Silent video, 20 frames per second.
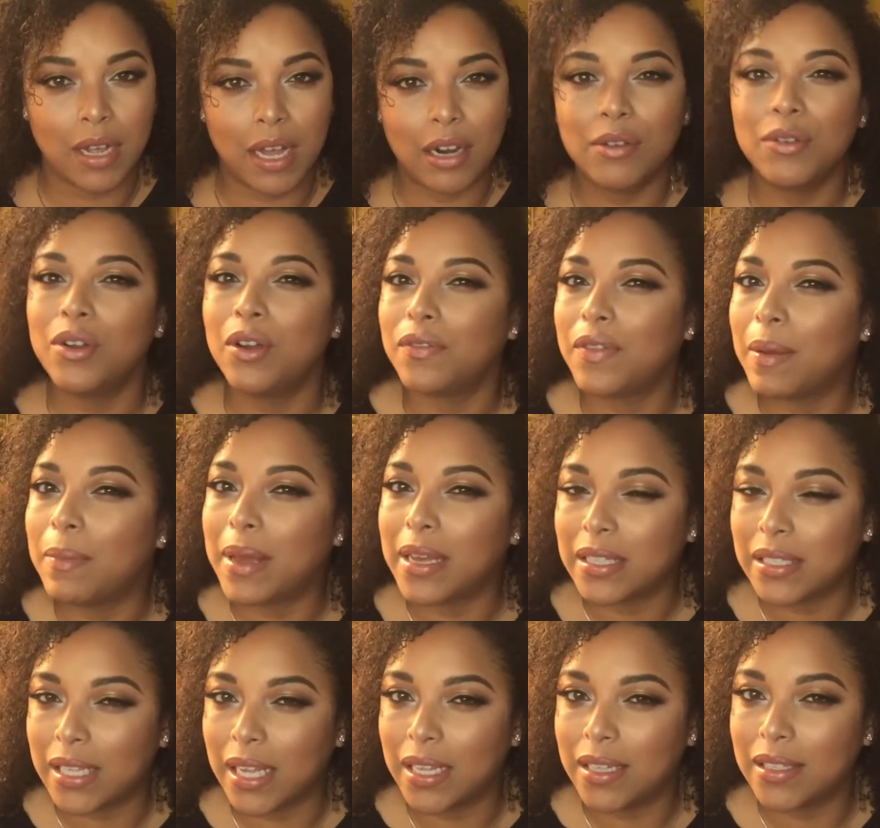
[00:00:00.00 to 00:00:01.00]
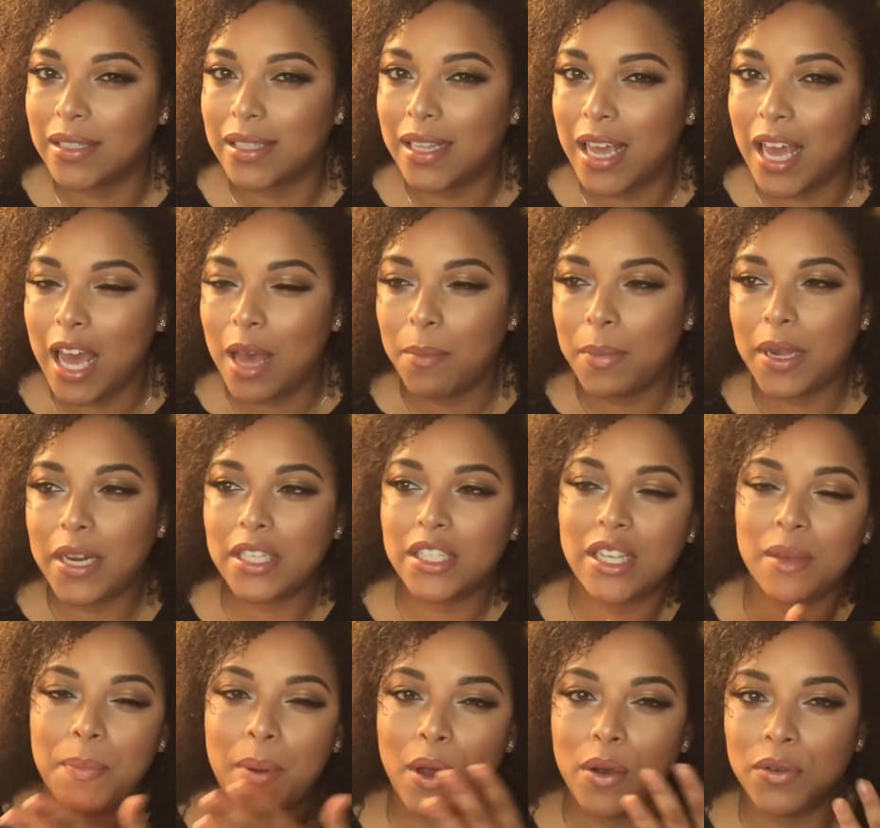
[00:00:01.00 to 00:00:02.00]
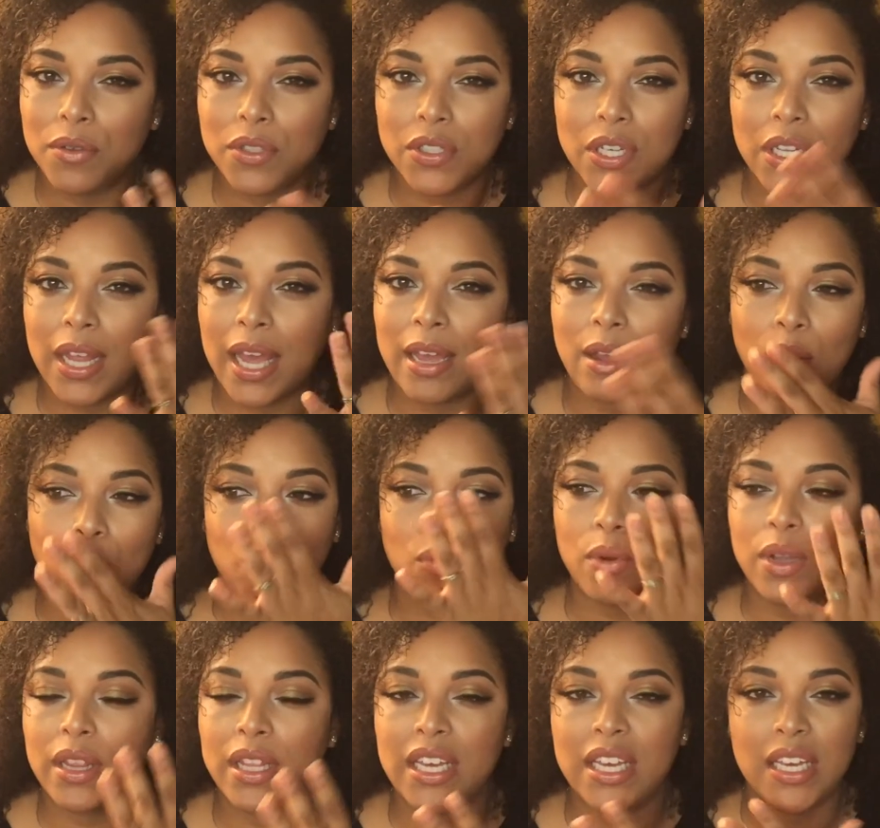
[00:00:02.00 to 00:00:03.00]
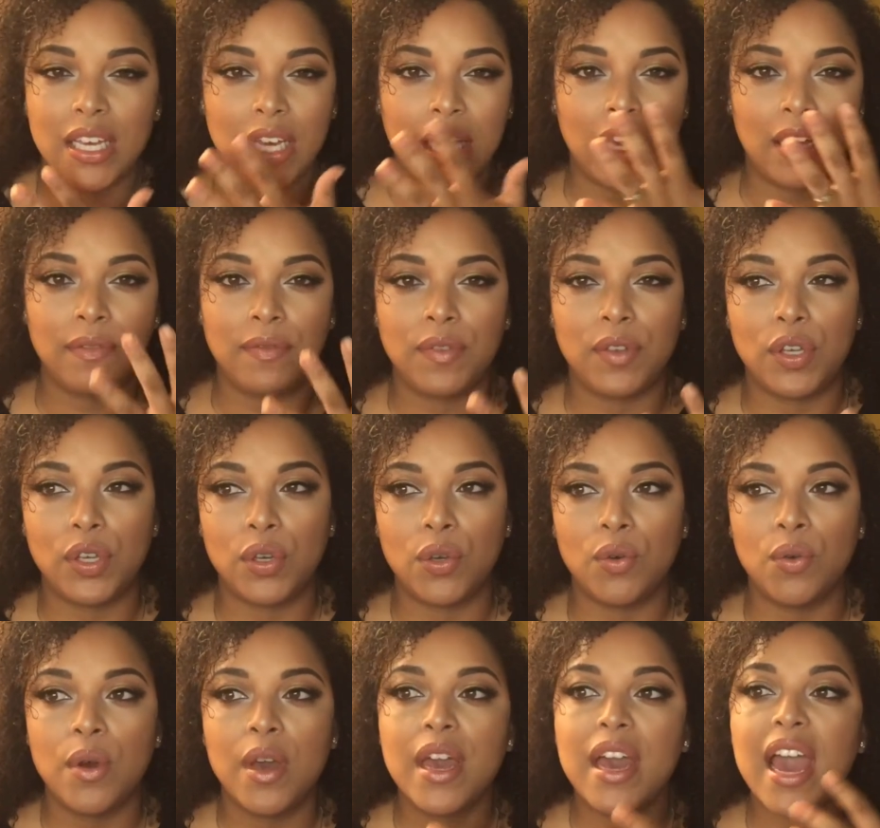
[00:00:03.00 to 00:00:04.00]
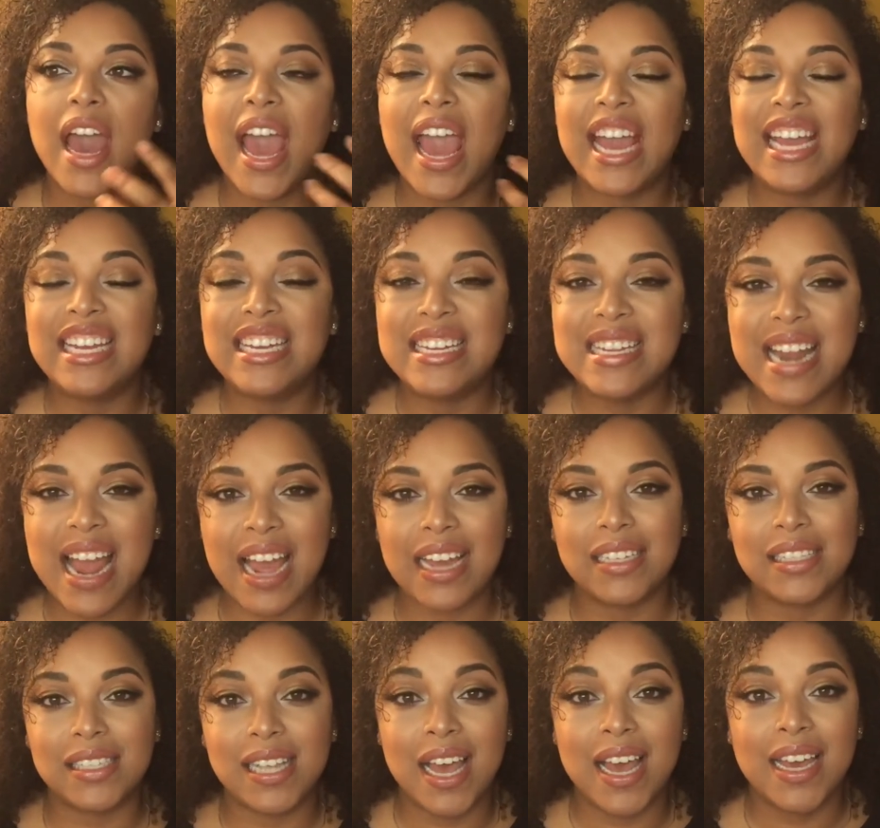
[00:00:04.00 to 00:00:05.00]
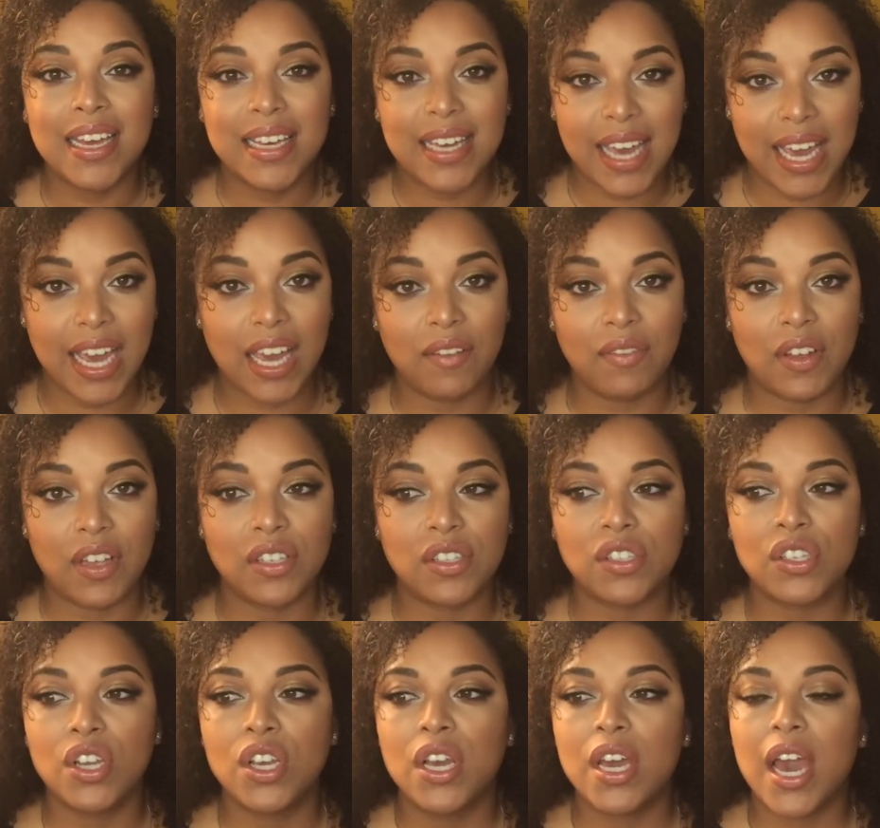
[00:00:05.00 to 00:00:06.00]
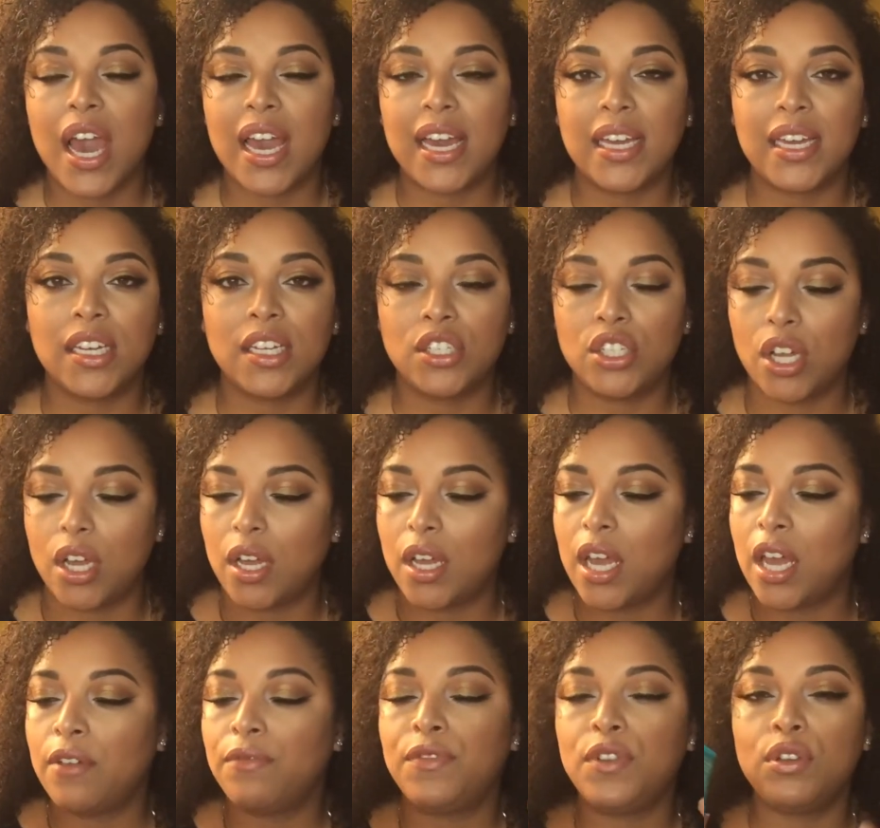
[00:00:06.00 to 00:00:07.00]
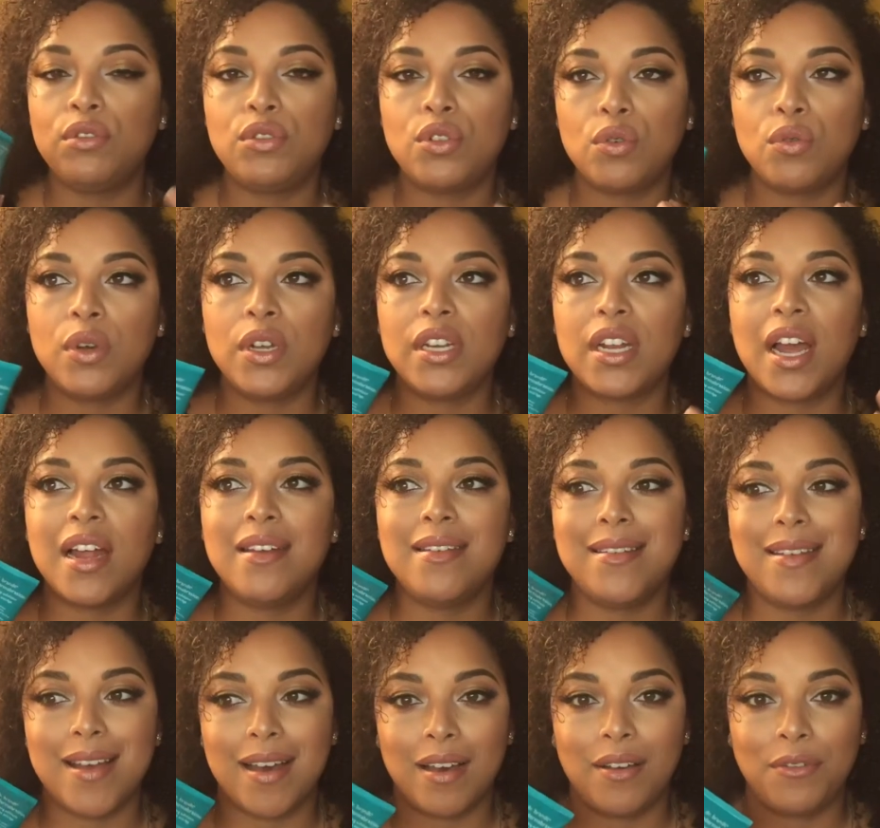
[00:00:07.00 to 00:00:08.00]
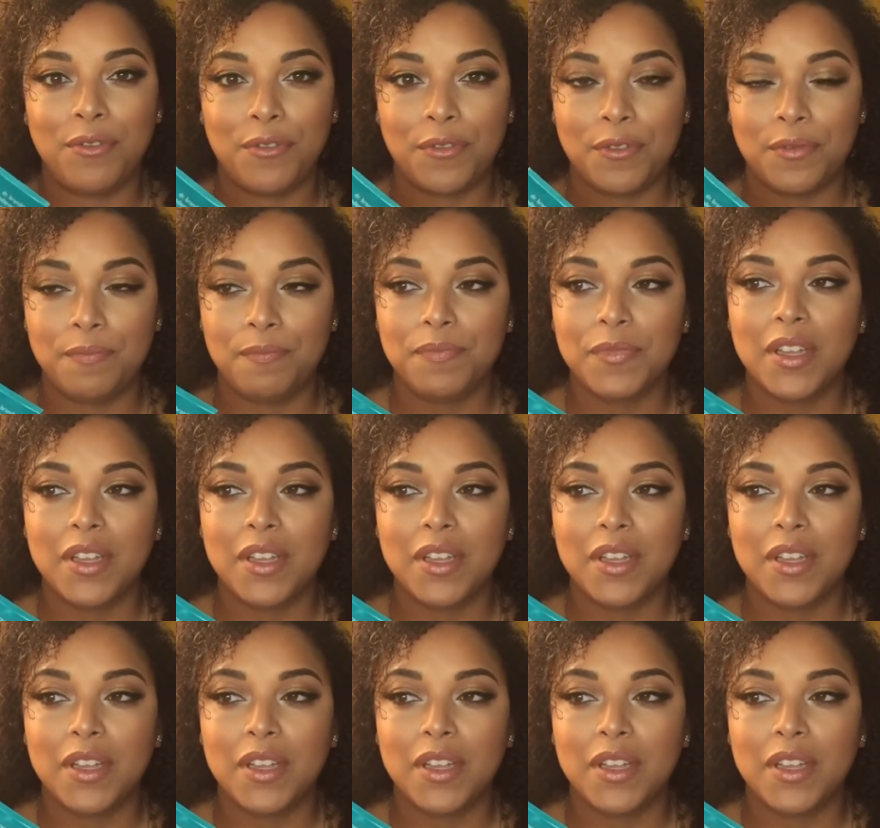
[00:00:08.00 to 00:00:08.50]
I don't know if that makes sense, but it's supposed to like really give you a nice canvas and if you do it enough,